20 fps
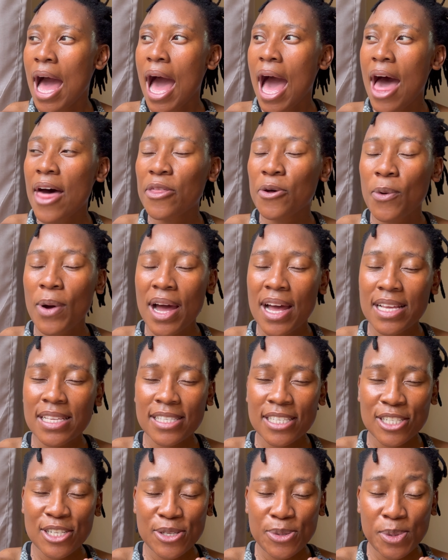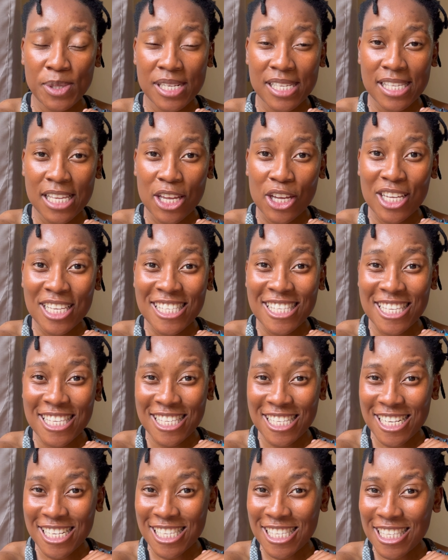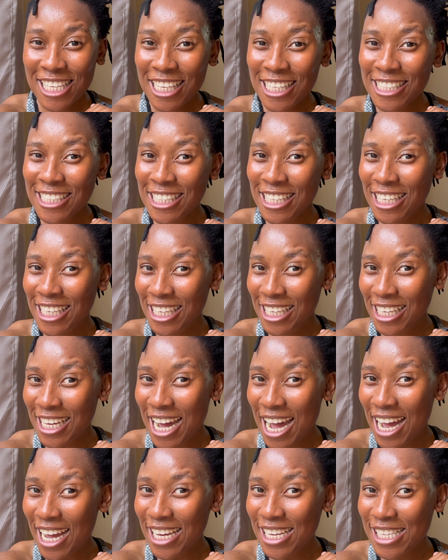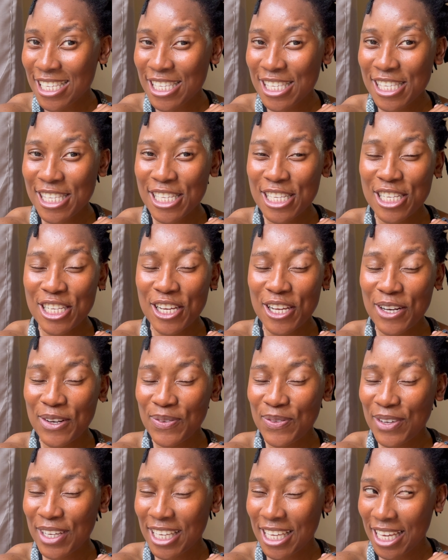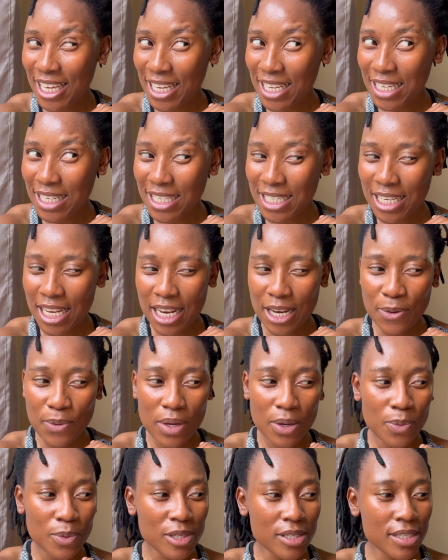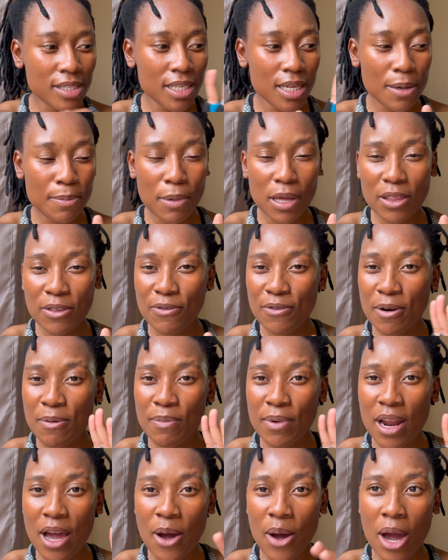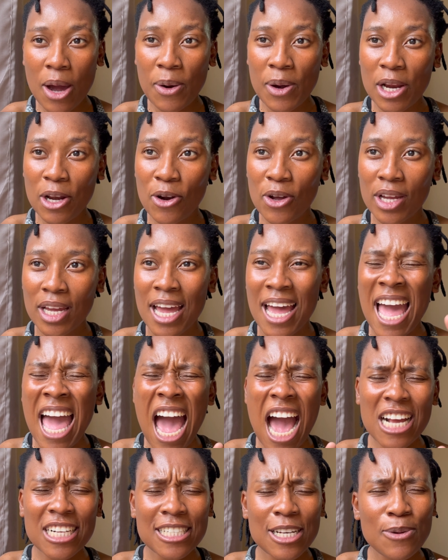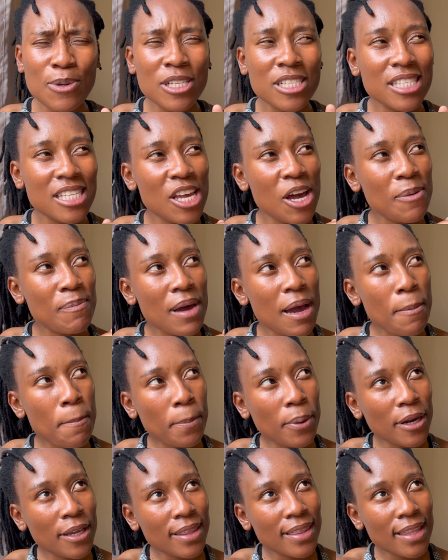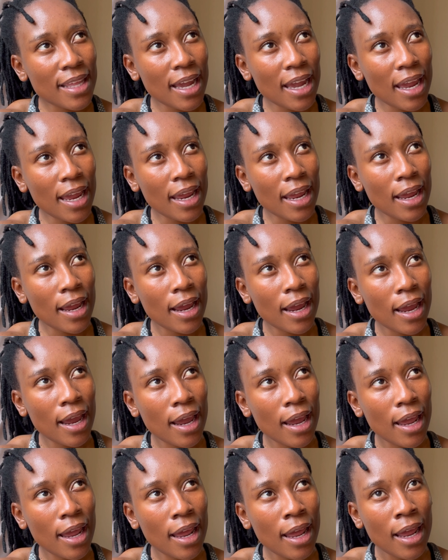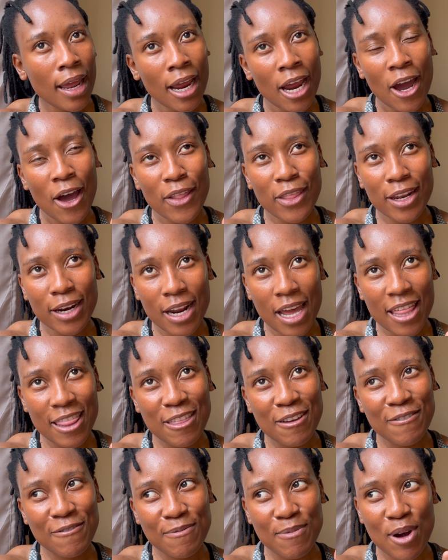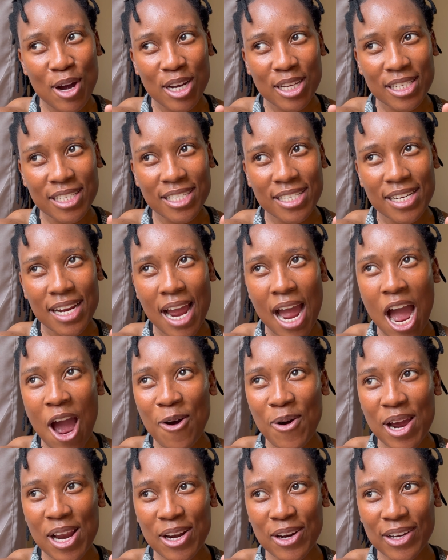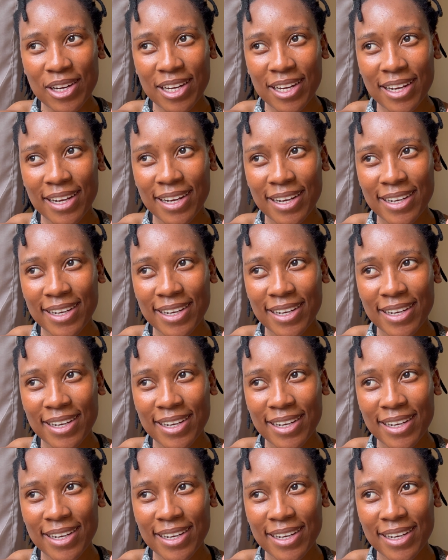Otherwise, I just want to say consistency is key, guys. Don't forget. Anyway, we'll see a month from now how I look. Actually, we'll see on my birthday, on the 9th of March, how I look.